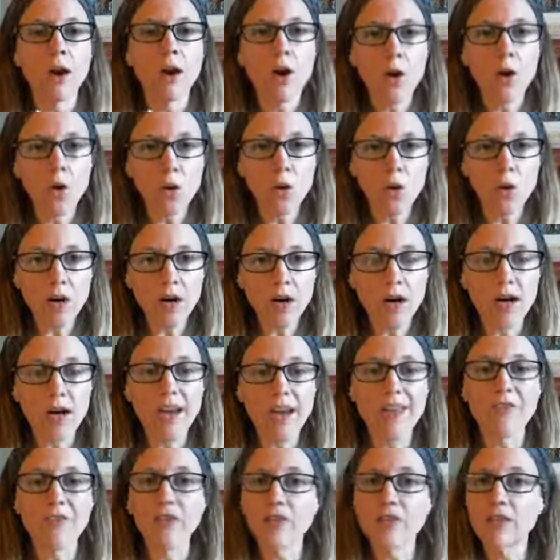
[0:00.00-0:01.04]
or
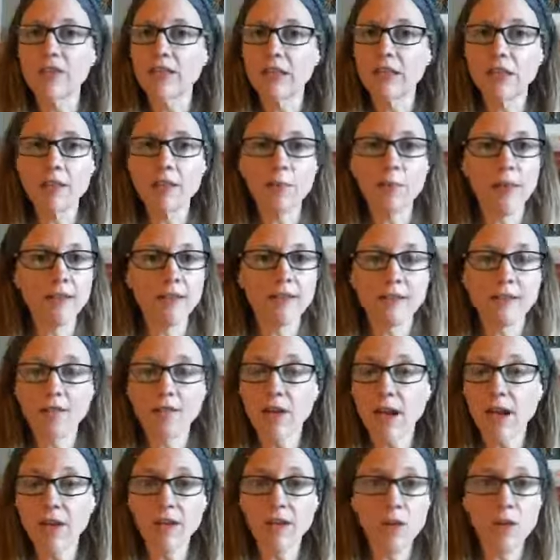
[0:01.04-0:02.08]
if you're still in a place of
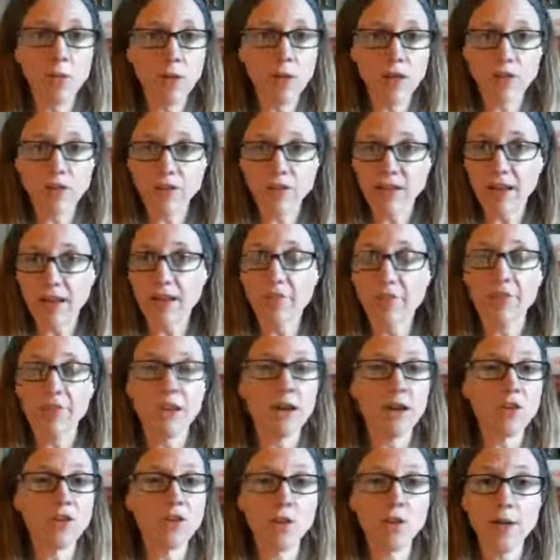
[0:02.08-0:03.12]
not knowing yourself,
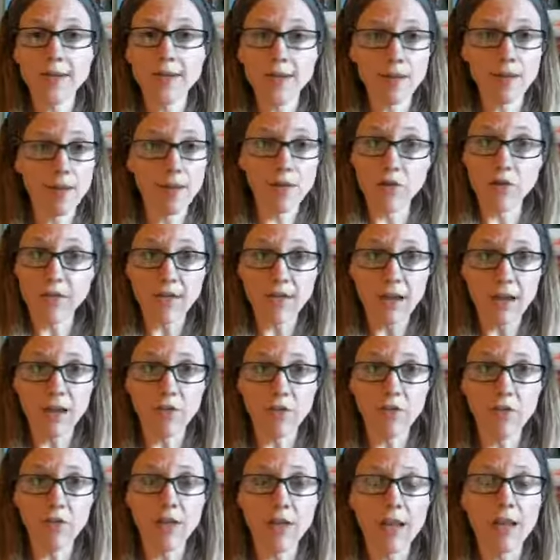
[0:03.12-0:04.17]
not trusting
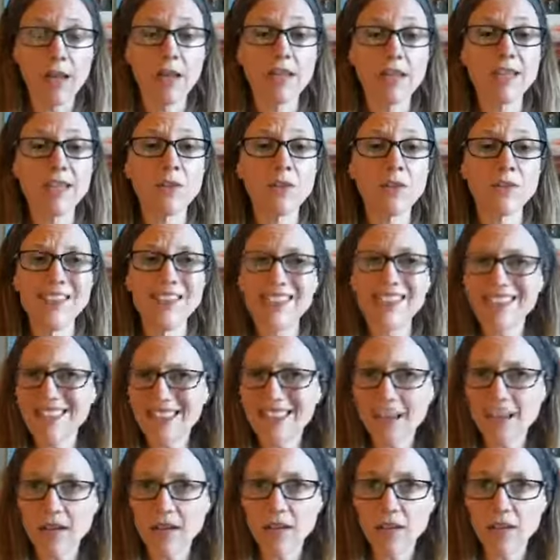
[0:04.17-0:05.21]
yourself, still
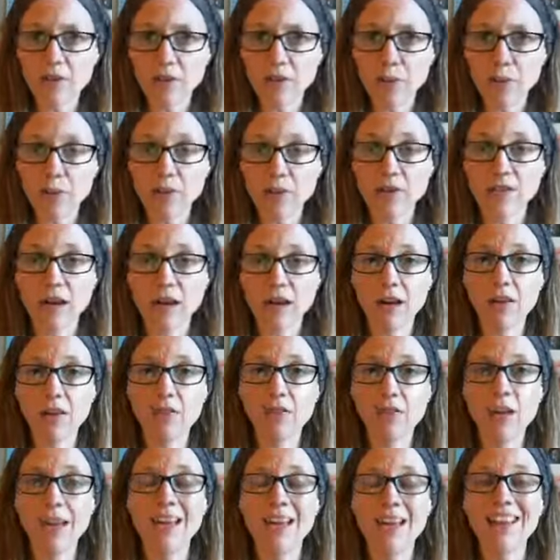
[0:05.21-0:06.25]
disconnected from yourself,
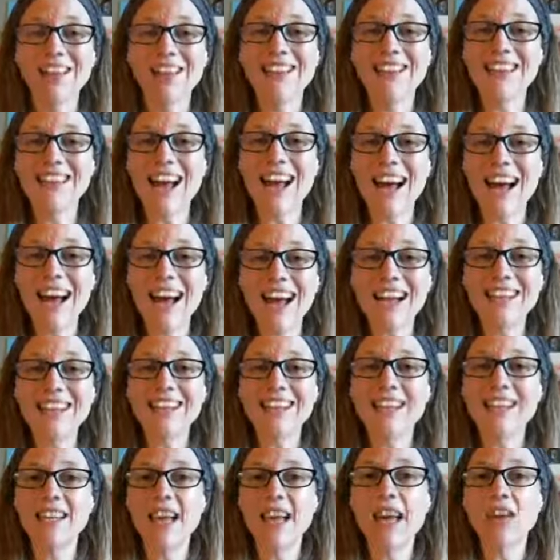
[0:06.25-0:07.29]
this
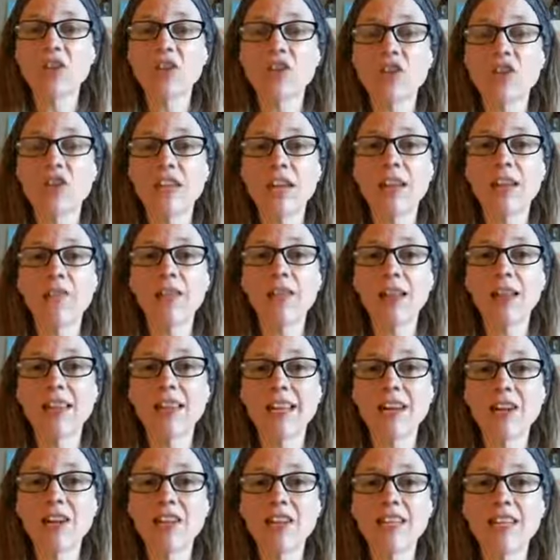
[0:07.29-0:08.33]
heightened energy of
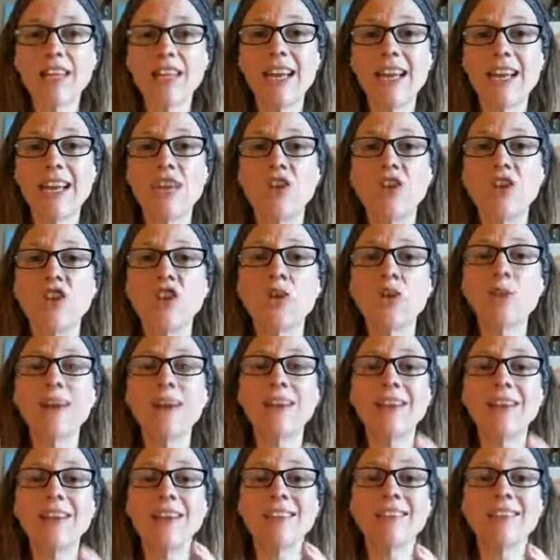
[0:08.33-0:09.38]
clarity and
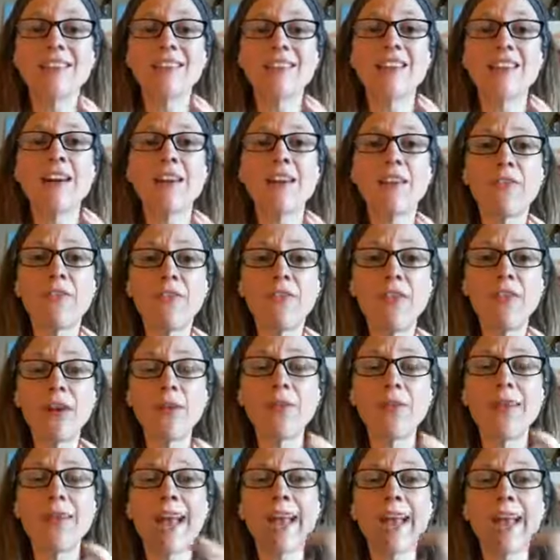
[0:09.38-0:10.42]
doingness is going to
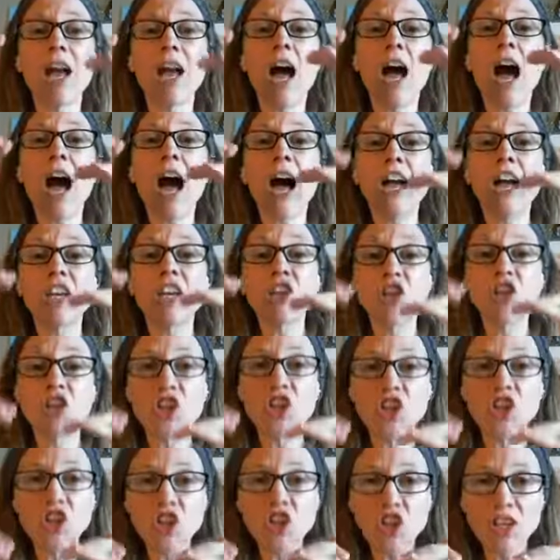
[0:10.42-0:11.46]
feel like I
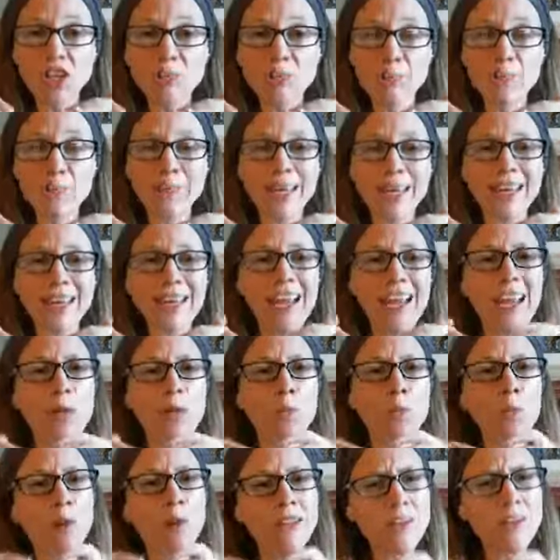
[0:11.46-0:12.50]
should be
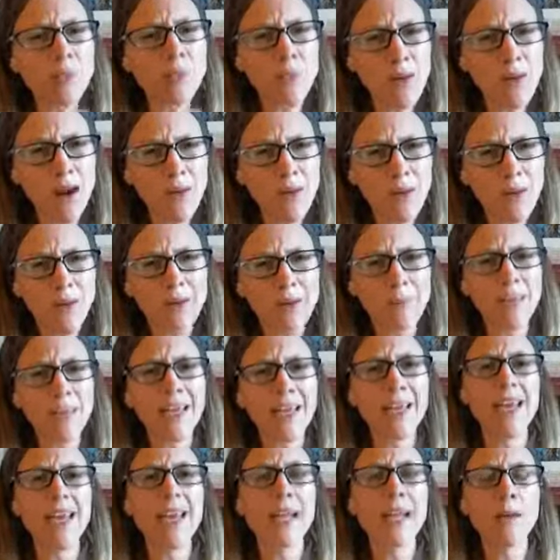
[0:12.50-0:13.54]
and what's wrong with me
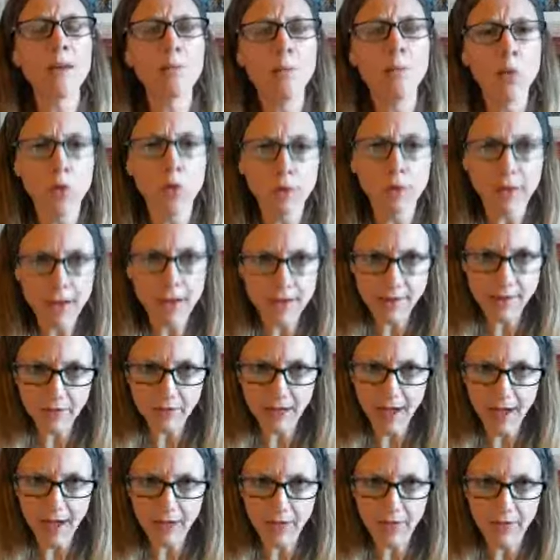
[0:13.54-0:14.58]
and I'm more lost
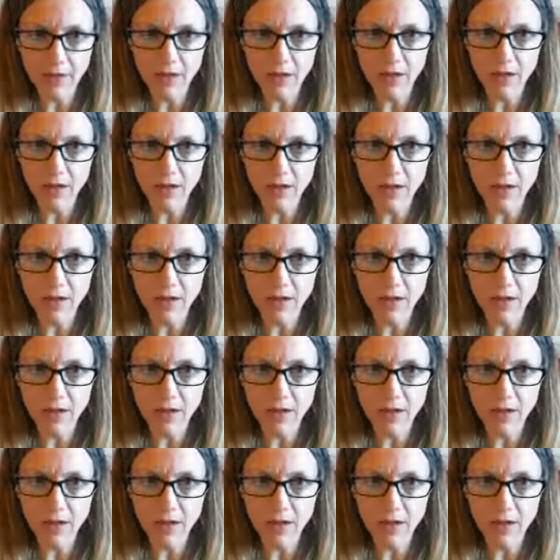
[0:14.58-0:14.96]
than ever.